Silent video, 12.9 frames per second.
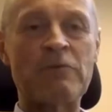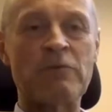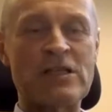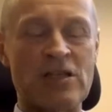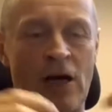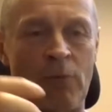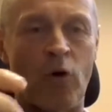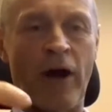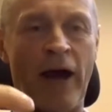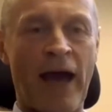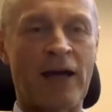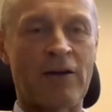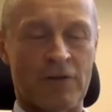which are more
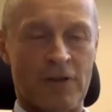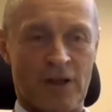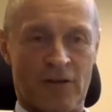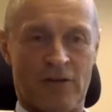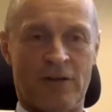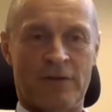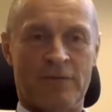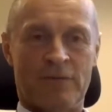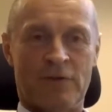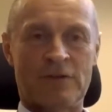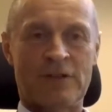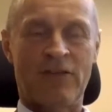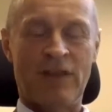accurate.
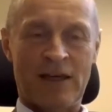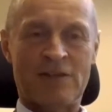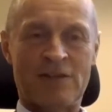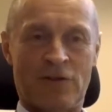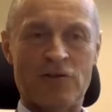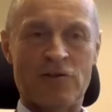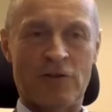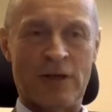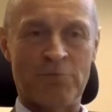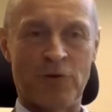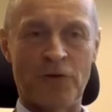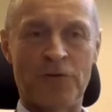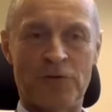And I think it's also
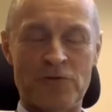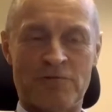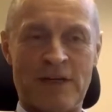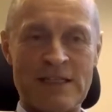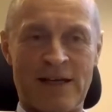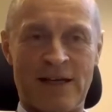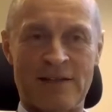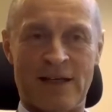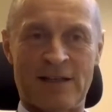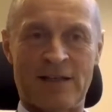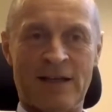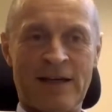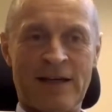important to stress that
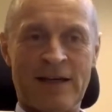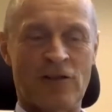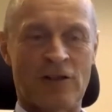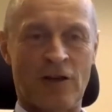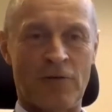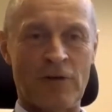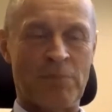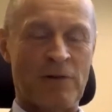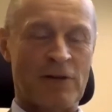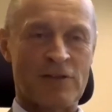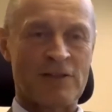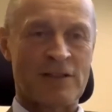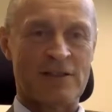it's not only
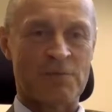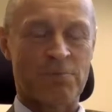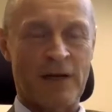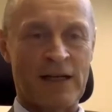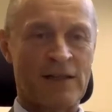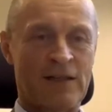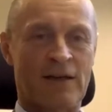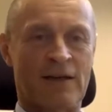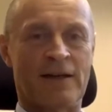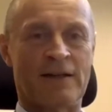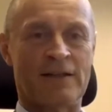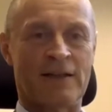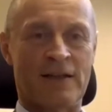because this is practical
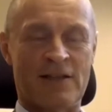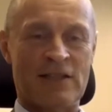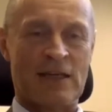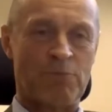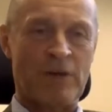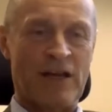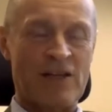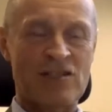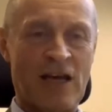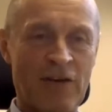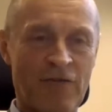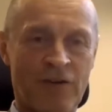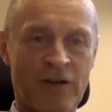and simple and
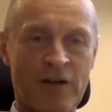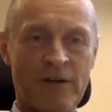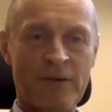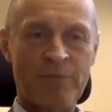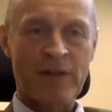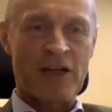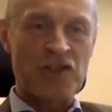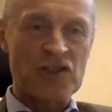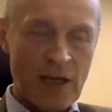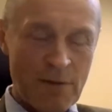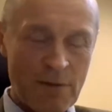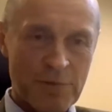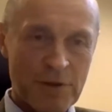safe and
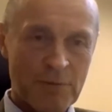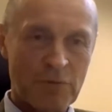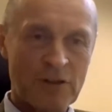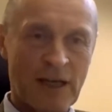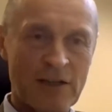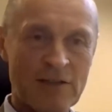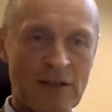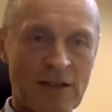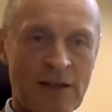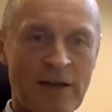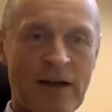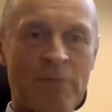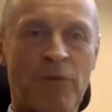cheap potentially,
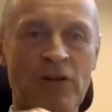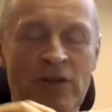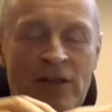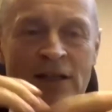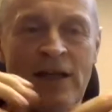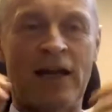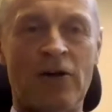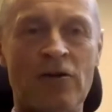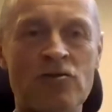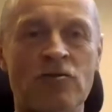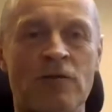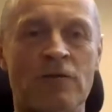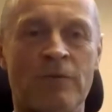but it can
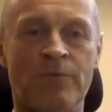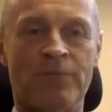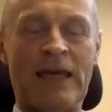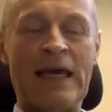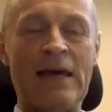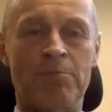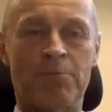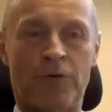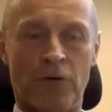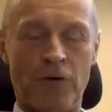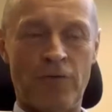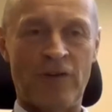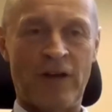also
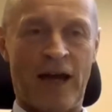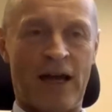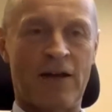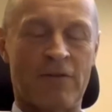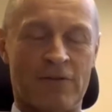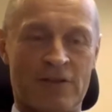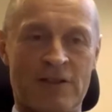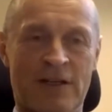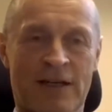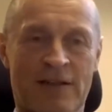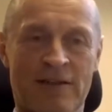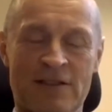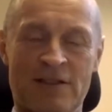improve the accuracy
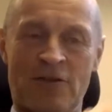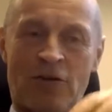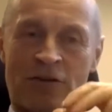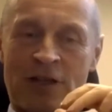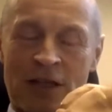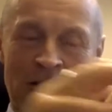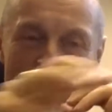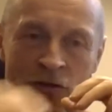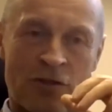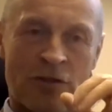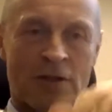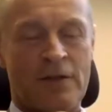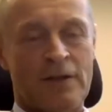and this
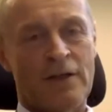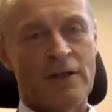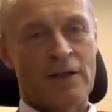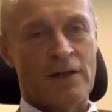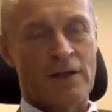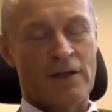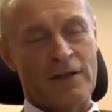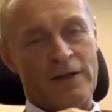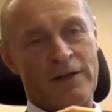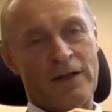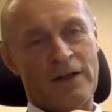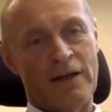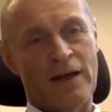continuous
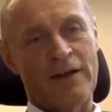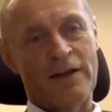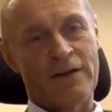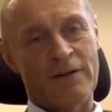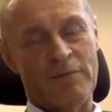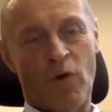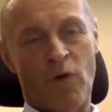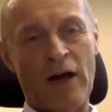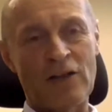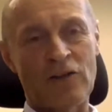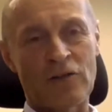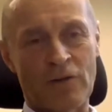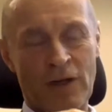
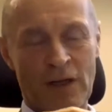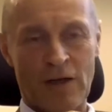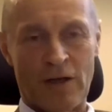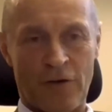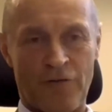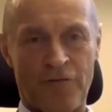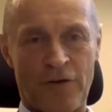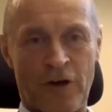monitoring of